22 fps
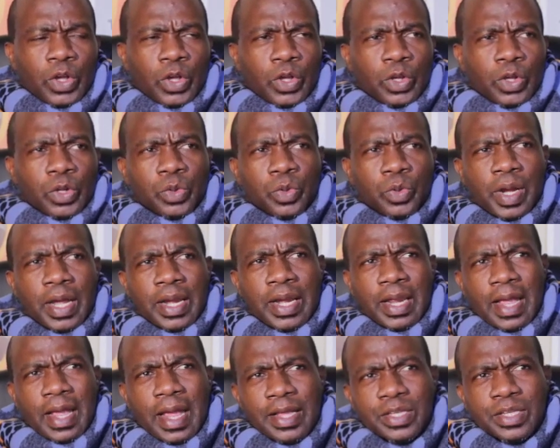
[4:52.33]
you
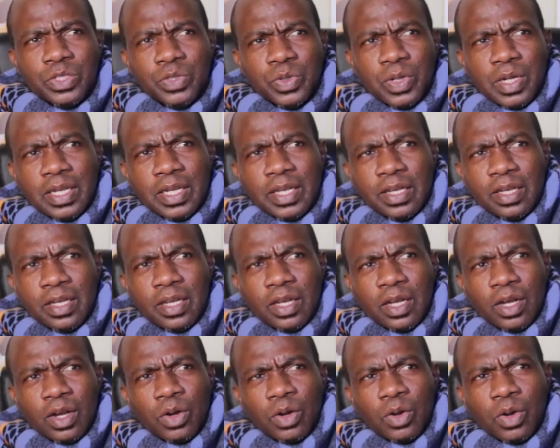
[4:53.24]
can
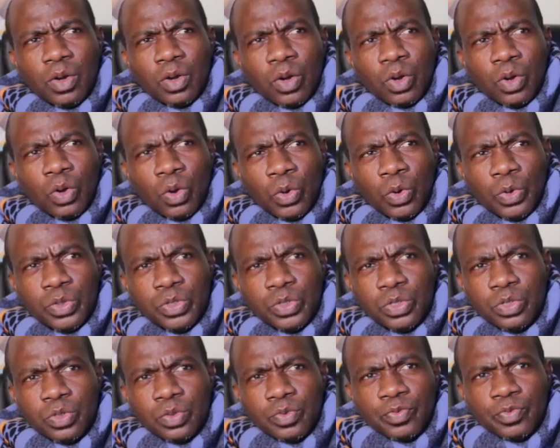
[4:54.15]
actually
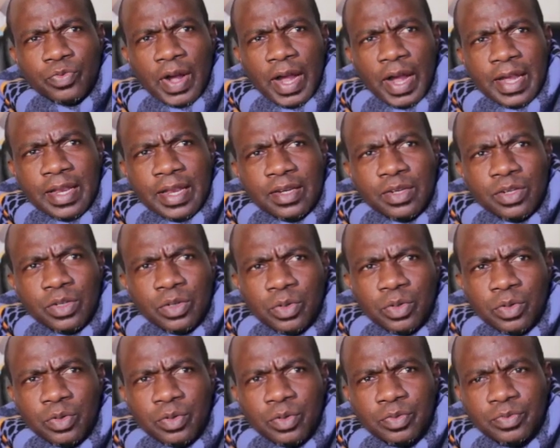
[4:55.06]
go find
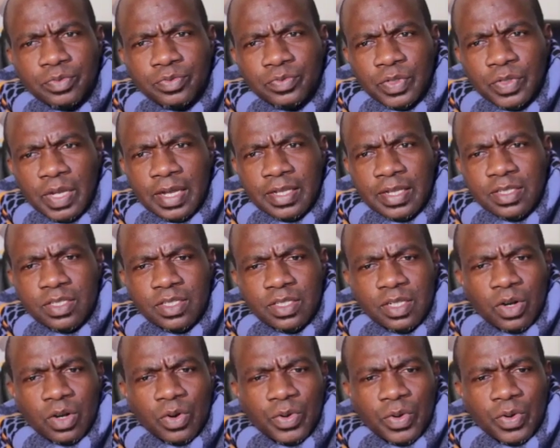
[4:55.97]
your
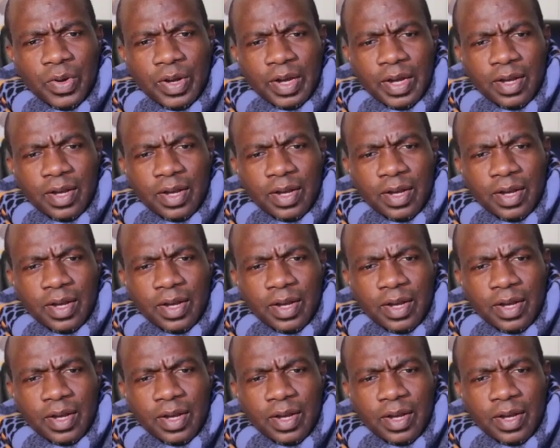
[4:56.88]
fiance or your